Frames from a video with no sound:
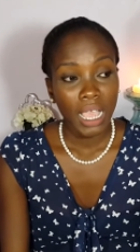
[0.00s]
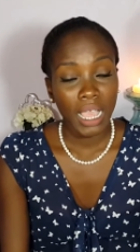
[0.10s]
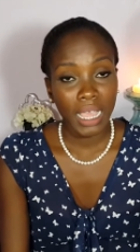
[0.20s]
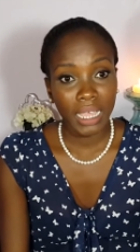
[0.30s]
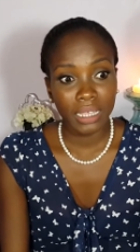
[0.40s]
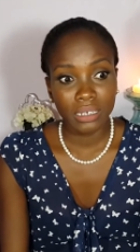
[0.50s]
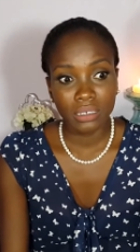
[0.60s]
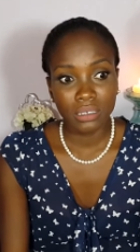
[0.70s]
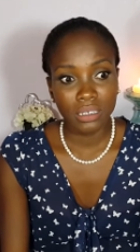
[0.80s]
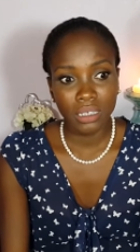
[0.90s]

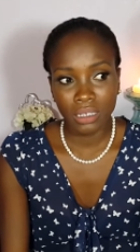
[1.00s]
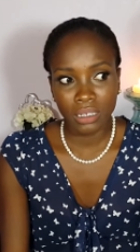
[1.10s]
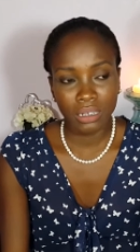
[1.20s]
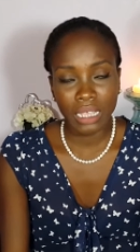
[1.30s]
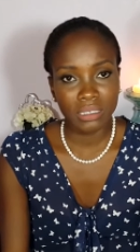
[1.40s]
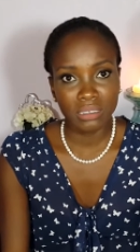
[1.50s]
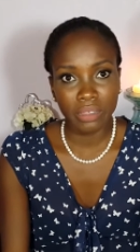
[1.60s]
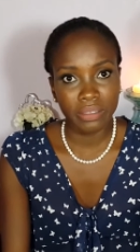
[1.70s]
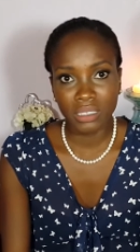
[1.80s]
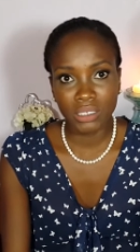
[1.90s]
And it has
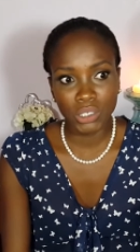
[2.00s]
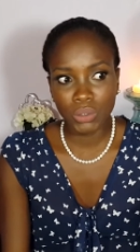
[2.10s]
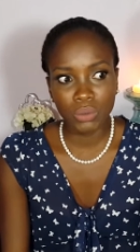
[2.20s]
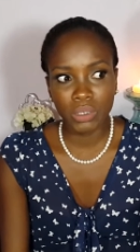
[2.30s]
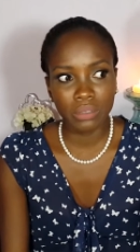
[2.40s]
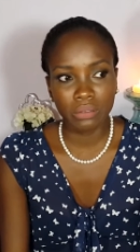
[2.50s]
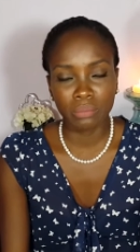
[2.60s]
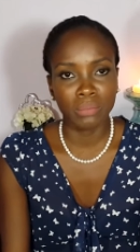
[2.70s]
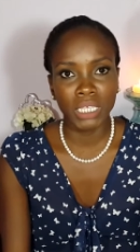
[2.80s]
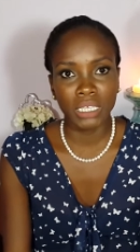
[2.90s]
nothing to do with
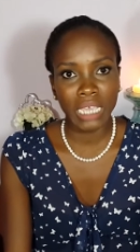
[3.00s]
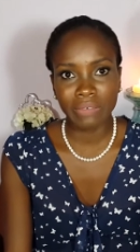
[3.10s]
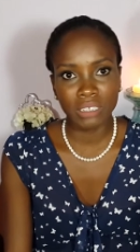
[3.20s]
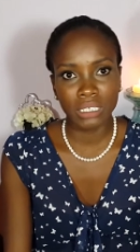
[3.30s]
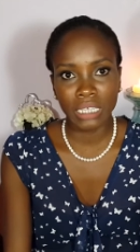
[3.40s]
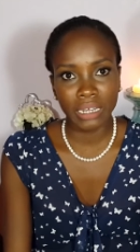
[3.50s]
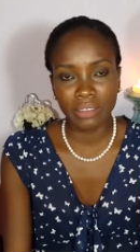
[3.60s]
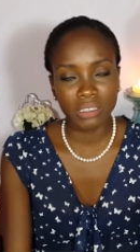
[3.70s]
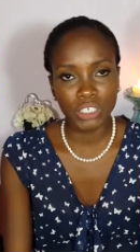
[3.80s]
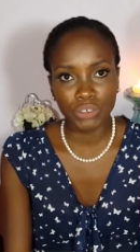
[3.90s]
me having
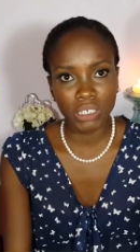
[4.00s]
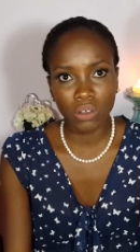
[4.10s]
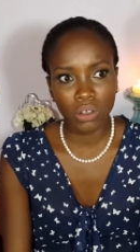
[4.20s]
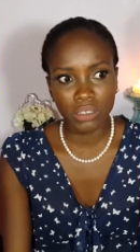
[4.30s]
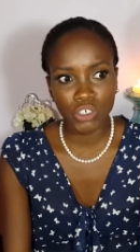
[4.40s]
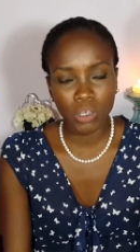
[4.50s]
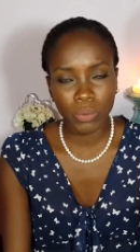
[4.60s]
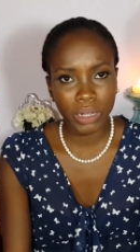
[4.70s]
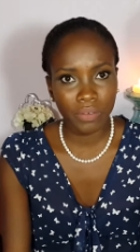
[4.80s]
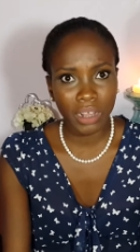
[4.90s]
anything to drink on the job or
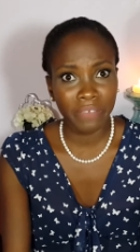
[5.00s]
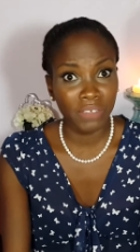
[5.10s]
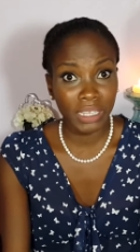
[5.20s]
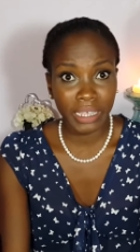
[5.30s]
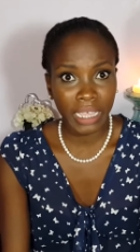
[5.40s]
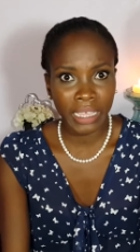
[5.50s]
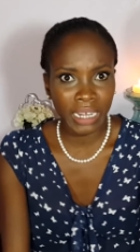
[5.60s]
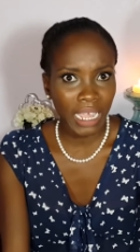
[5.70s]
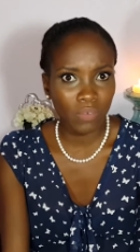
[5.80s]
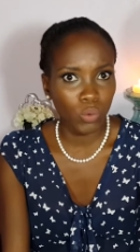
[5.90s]
whatever. I feel like I can
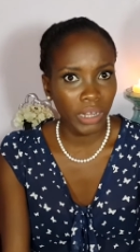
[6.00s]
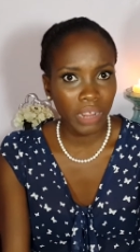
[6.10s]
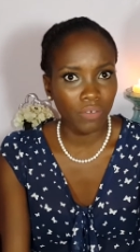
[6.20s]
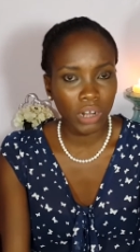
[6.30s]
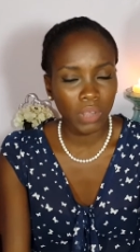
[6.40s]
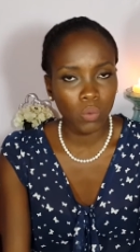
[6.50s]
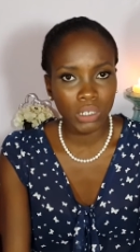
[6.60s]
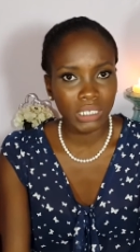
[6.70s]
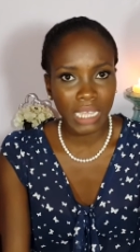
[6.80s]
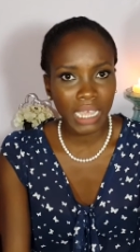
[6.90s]
have whatever I
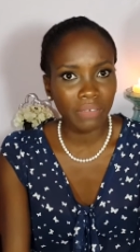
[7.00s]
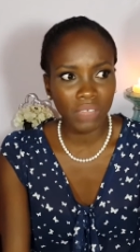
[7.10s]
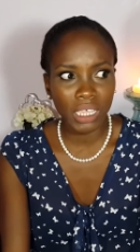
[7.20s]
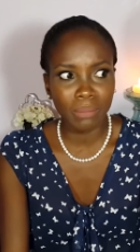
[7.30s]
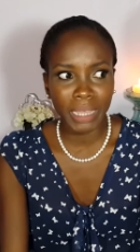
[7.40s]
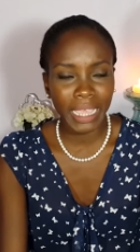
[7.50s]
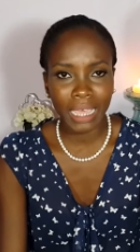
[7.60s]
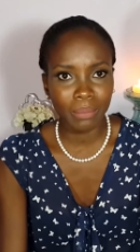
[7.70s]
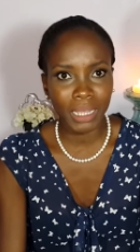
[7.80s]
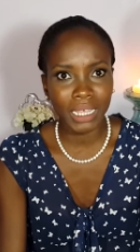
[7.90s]
want to have in my
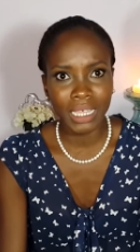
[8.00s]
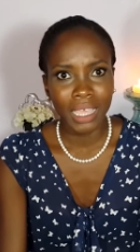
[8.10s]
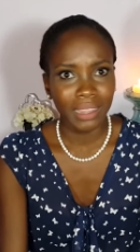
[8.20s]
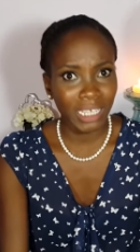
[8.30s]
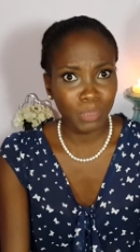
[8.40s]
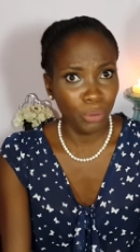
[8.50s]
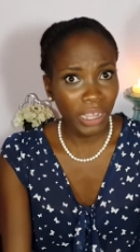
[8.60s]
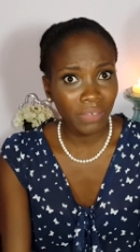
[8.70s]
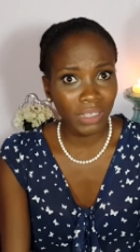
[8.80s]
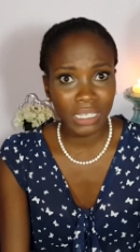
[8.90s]
handbag. That's
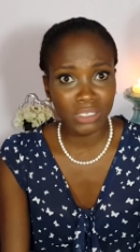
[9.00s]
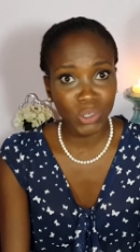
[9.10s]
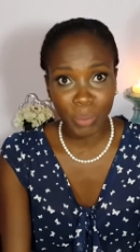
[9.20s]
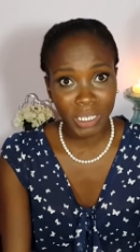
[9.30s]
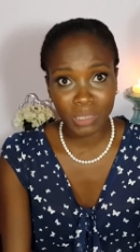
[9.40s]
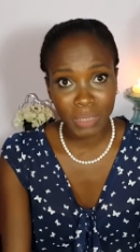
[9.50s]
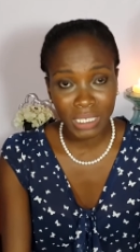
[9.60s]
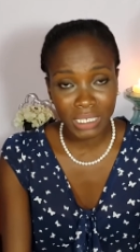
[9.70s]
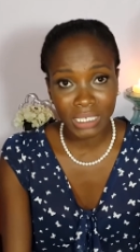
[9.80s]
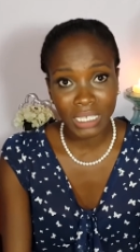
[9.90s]
private, that's nobody's
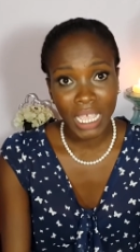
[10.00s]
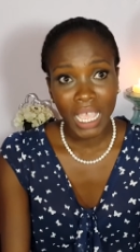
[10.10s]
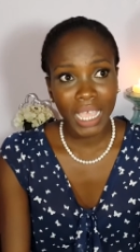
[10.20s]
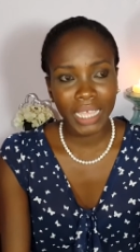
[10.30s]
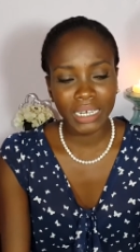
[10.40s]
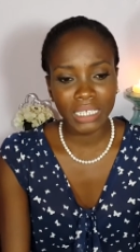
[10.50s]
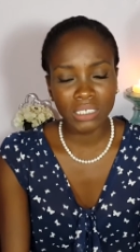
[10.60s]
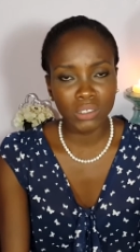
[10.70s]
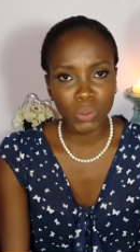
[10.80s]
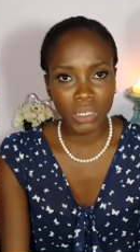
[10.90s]
business, and
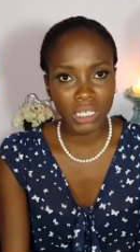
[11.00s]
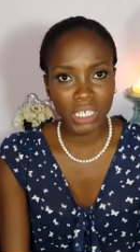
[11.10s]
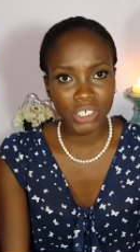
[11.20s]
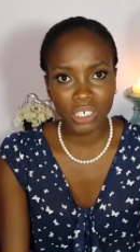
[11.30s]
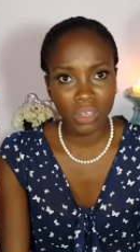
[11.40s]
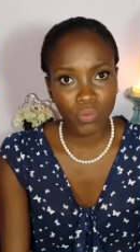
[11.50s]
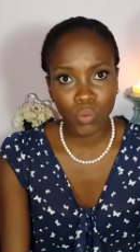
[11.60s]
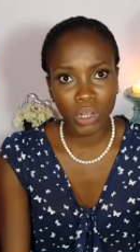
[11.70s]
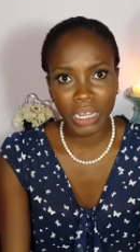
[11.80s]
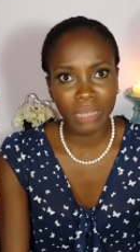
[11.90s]
it's no indication of
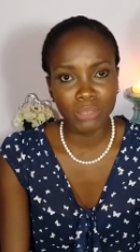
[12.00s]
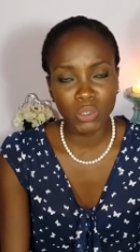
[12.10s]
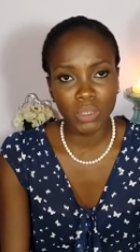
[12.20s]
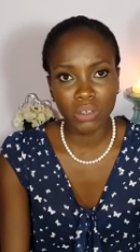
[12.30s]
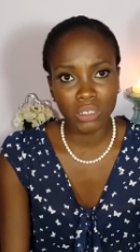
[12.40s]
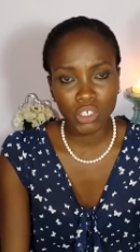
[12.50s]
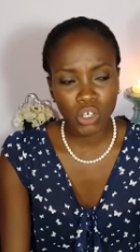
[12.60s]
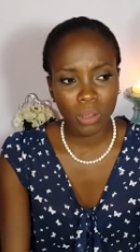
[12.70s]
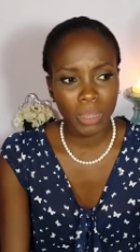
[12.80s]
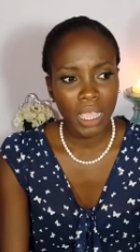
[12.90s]
what I'm doing on the
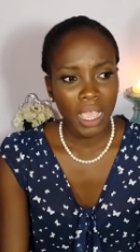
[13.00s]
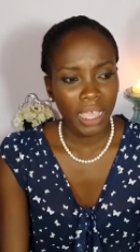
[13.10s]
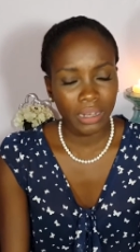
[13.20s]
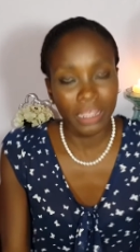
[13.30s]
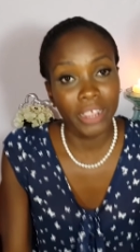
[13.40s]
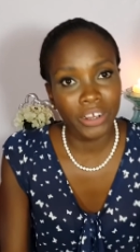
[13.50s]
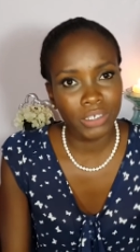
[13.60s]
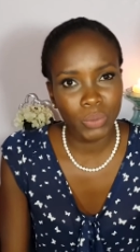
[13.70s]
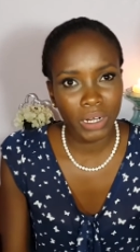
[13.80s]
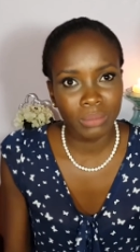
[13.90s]
job. And here
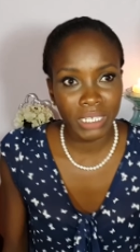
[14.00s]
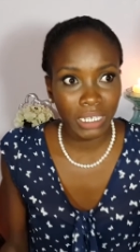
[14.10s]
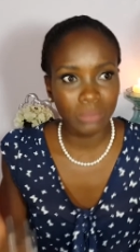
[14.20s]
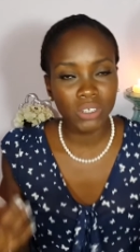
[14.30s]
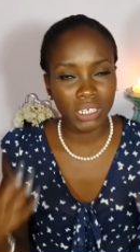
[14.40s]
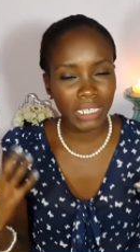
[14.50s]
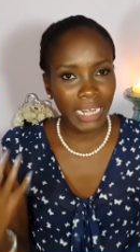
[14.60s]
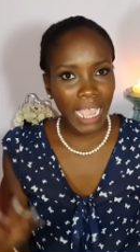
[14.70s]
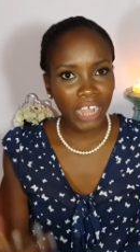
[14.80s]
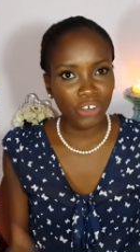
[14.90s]
is where I'm like, I'm starting to get
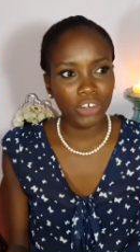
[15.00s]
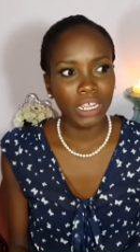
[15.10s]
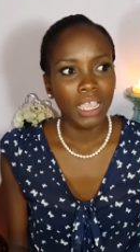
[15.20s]
angry.